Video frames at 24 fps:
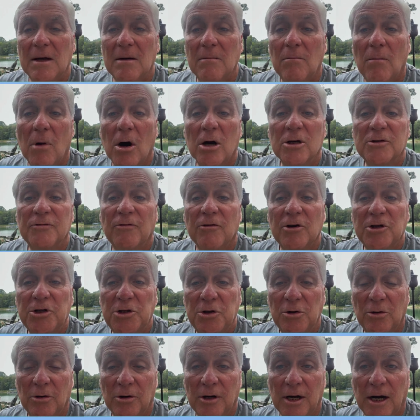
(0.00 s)

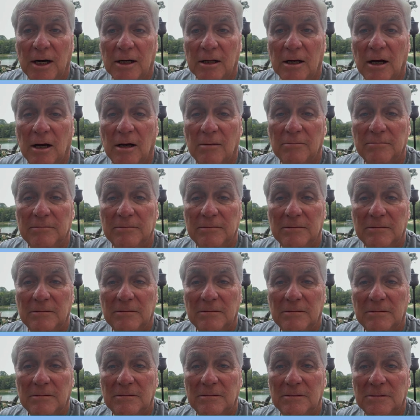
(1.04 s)
MarksFreeTour.com.
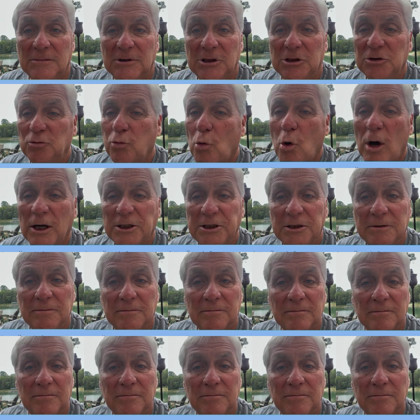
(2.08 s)
Just watch it.